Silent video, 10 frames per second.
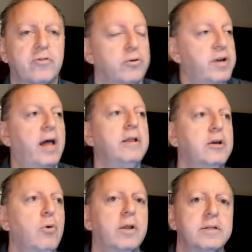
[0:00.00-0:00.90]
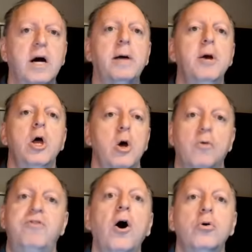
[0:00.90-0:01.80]
are telling you all the time
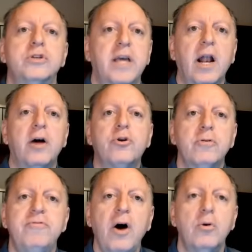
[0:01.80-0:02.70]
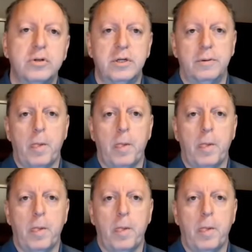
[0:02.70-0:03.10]
vote, get out there and vote.